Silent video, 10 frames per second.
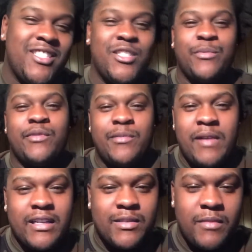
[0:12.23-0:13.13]
It's your boy,
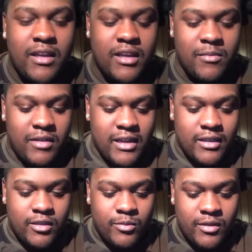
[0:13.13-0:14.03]
Max May, coming
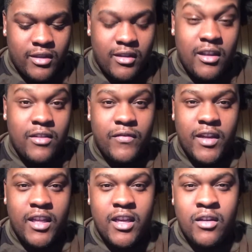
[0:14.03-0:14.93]
at you with another
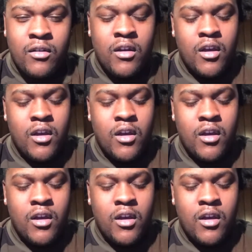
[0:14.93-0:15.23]
video.